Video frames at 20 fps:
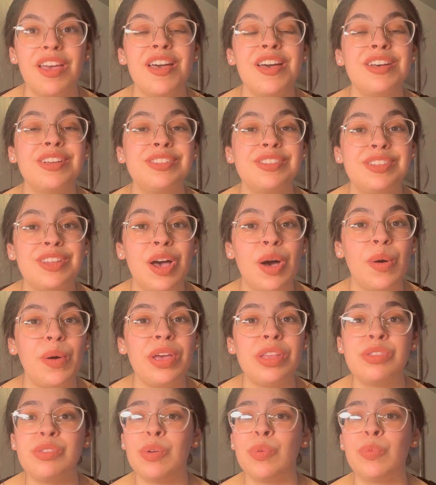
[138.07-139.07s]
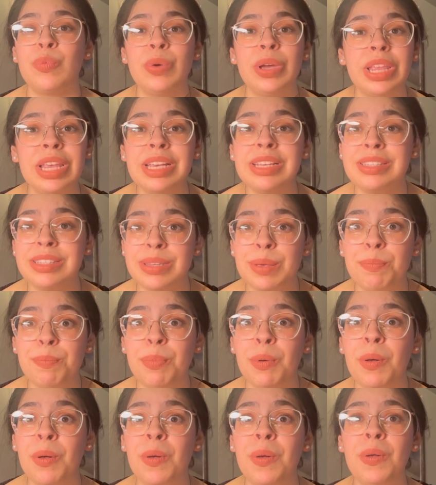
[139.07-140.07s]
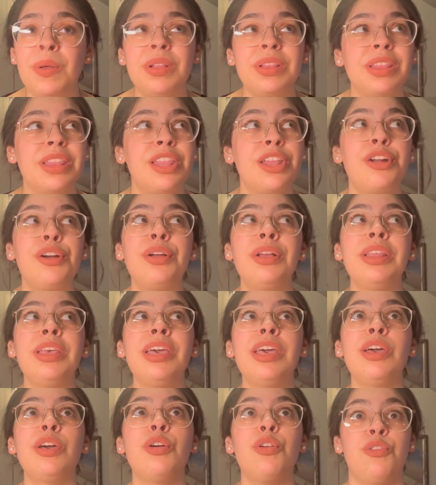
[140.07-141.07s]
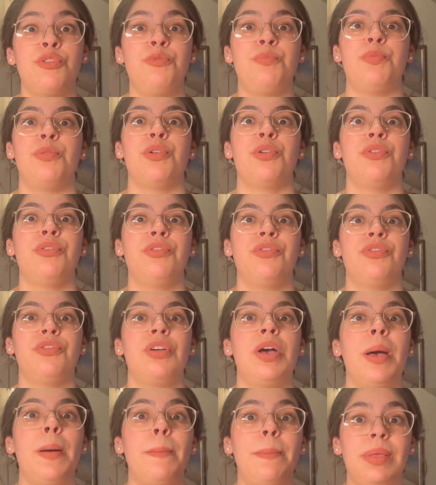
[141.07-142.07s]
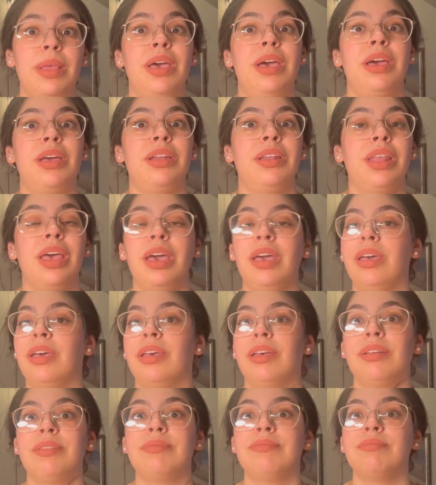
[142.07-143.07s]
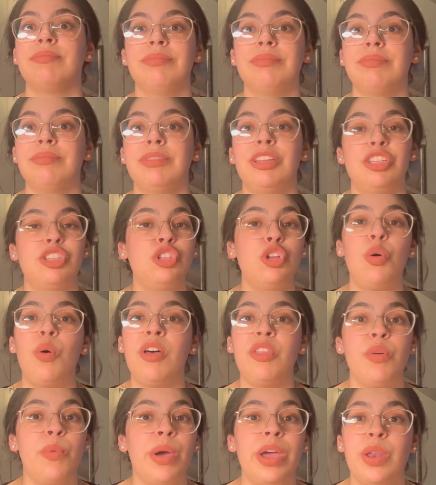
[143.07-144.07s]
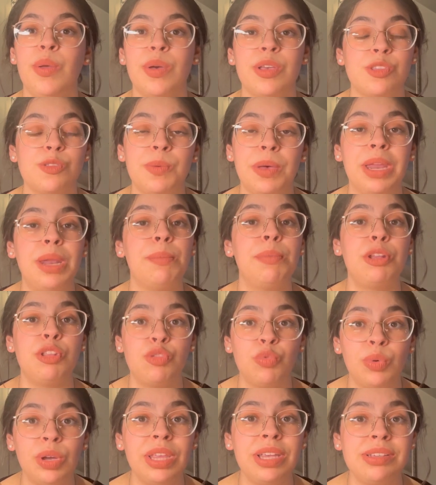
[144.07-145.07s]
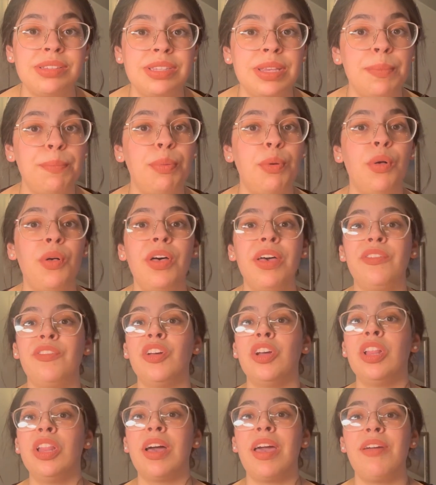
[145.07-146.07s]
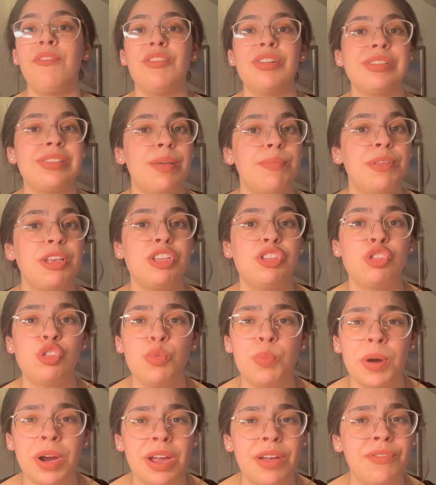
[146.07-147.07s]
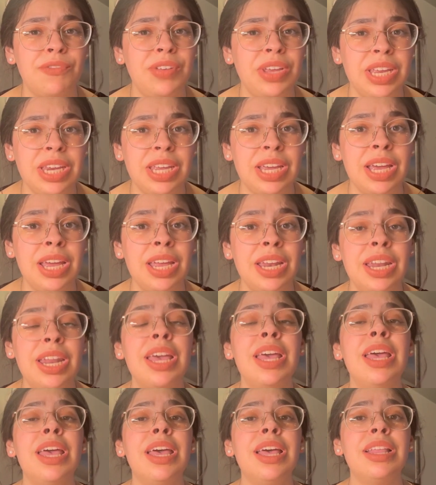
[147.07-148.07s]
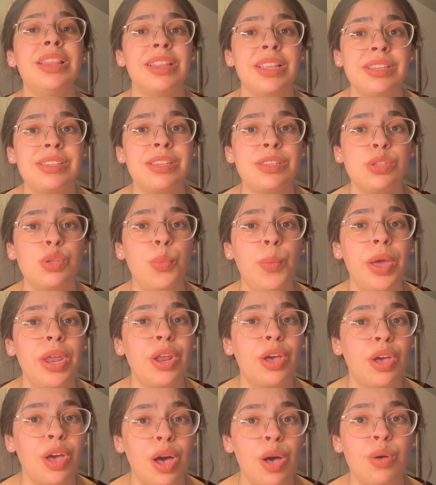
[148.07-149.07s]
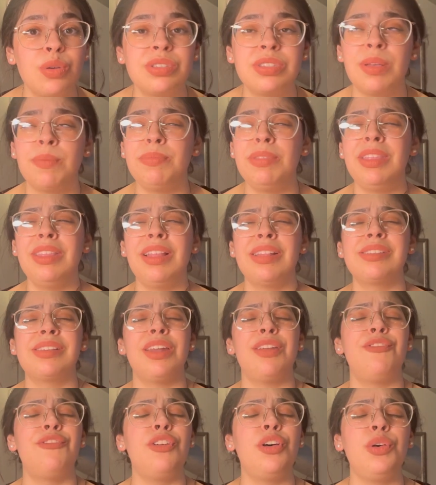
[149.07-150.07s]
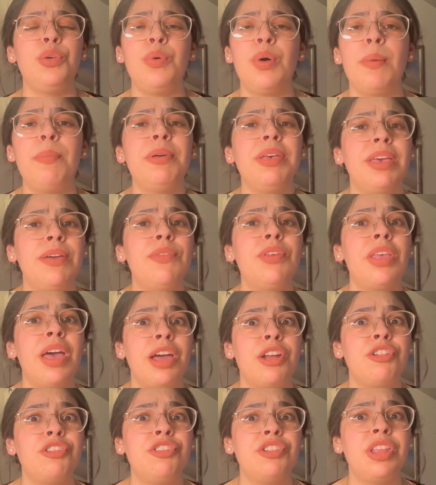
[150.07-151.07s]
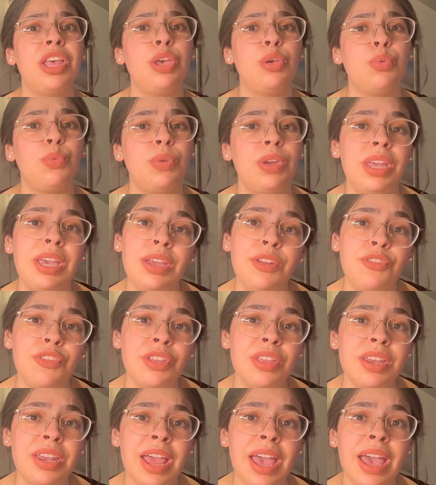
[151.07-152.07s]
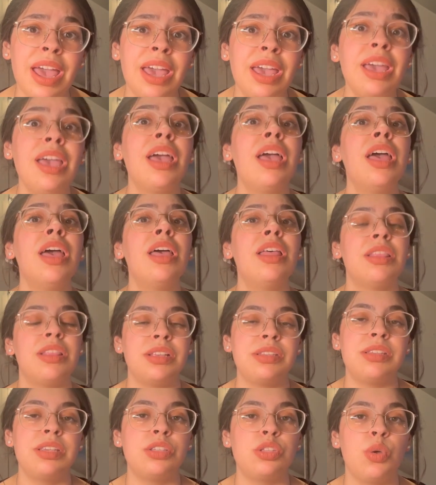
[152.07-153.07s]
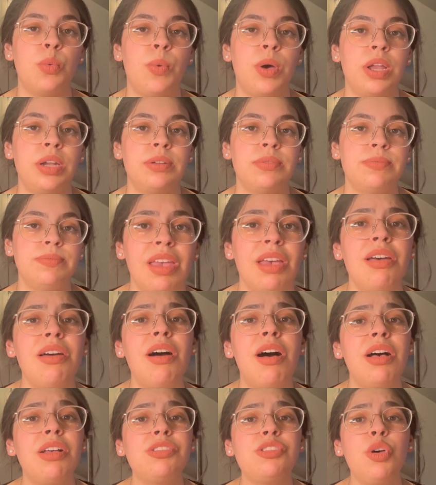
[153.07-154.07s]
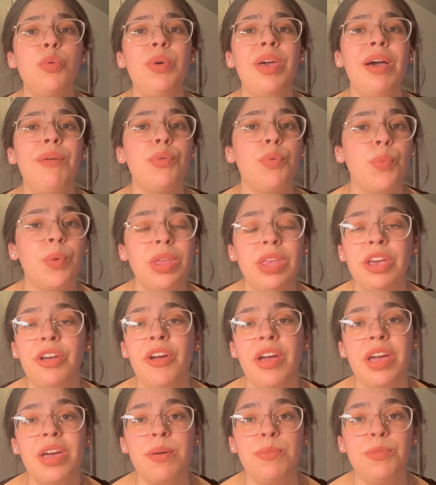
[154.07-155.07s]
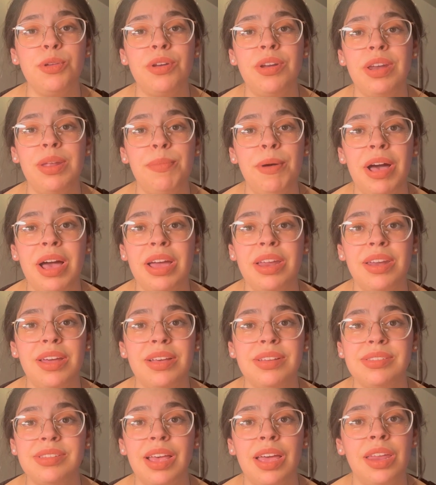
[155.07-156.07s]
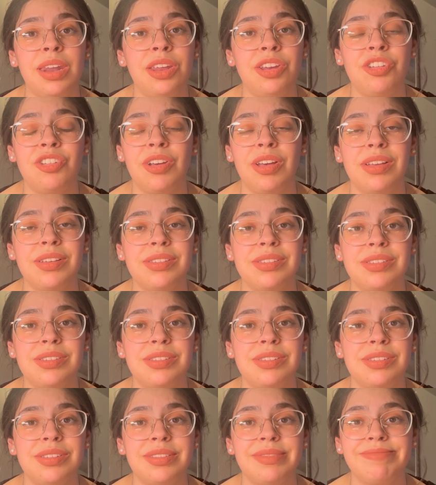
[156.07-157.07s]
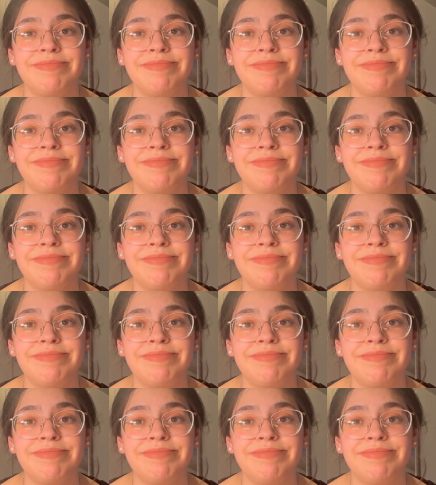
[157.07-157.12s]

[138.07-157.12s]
So it's a really simple, literally goof-proof plan. Like, there's no other way to explain it, but it's really simple. If you're looking for something super convenient, this is the way to go. Something that's going to fill you up and give you the energy that you need for the day. This is the one. Also, we have a really great community behind us, and it just,